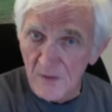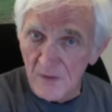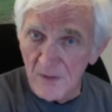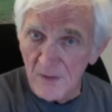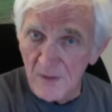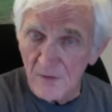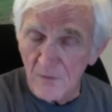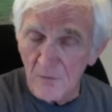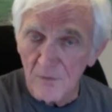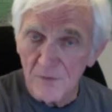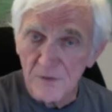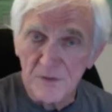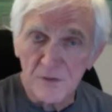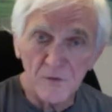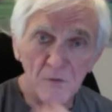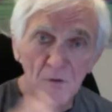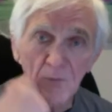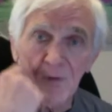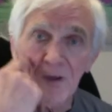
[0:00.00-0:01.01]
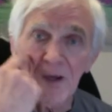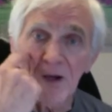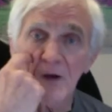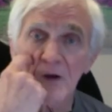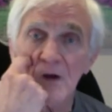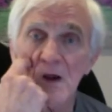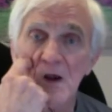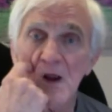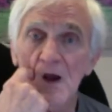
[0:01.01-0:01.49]
and also
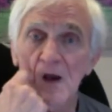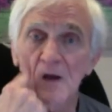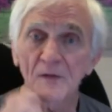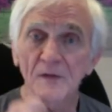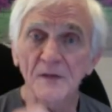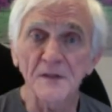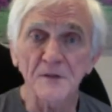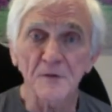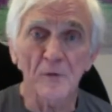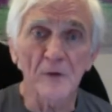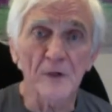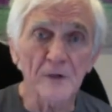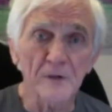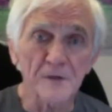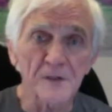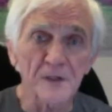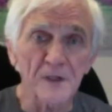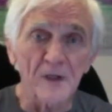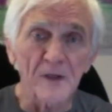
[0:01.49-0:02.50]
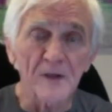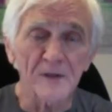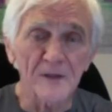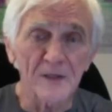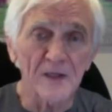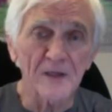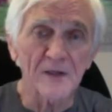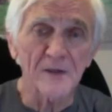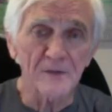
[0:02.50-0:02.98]
about uh, these critters that,
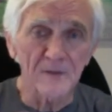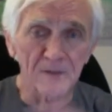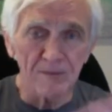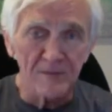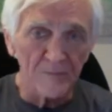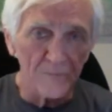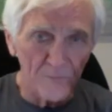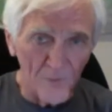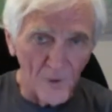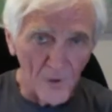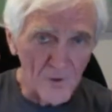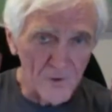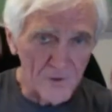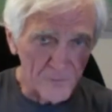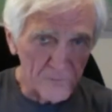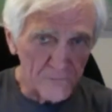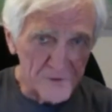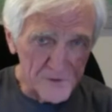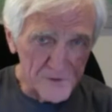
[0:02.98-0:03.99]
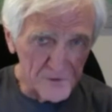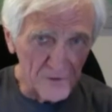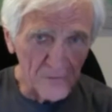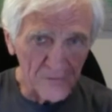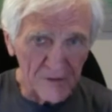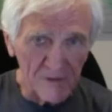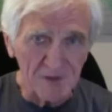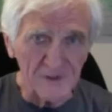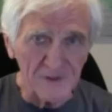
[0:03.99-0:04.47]
that Harner was
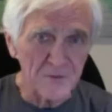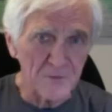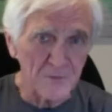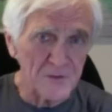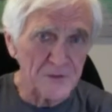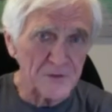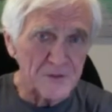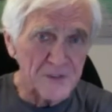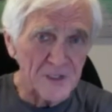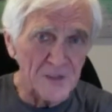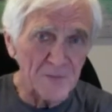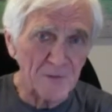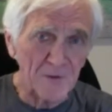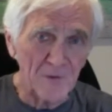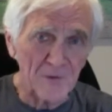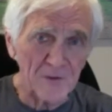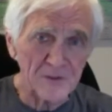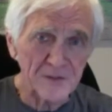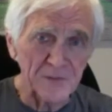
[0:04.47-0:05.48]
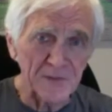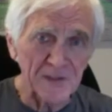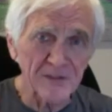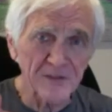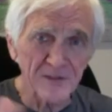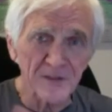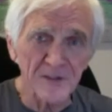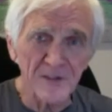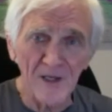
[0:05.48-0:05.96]
shown that these critters came across
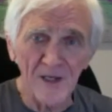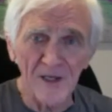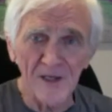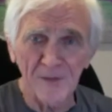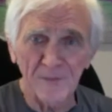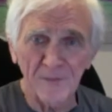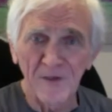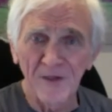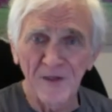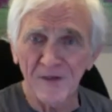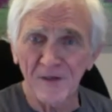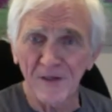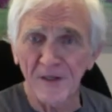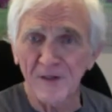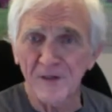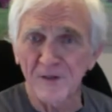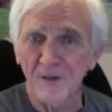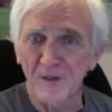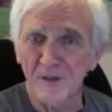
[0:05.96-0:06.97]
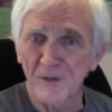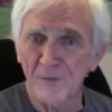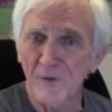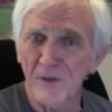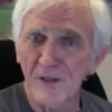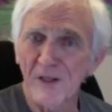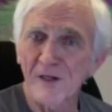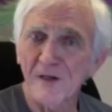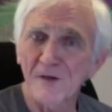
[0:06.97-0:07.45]
space and time, landed on the
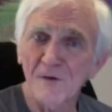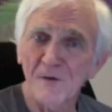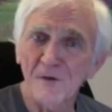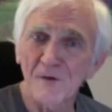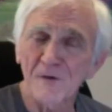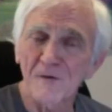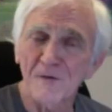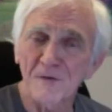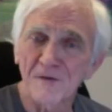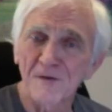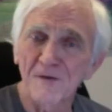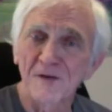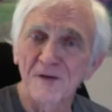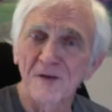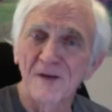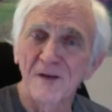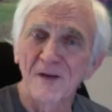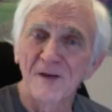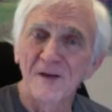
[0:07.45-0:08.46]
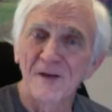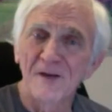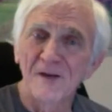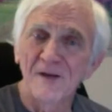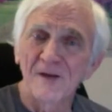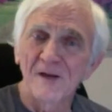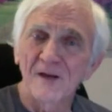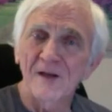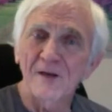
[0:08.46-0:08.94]
planet Earth.
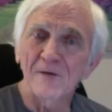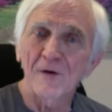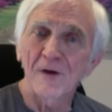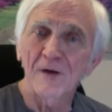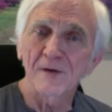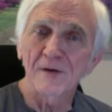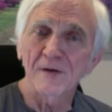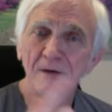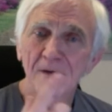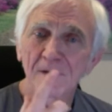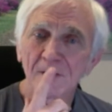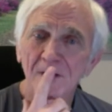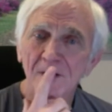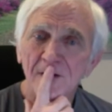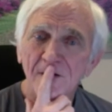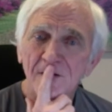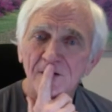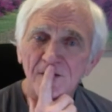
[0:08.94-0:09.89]
And he went, huh.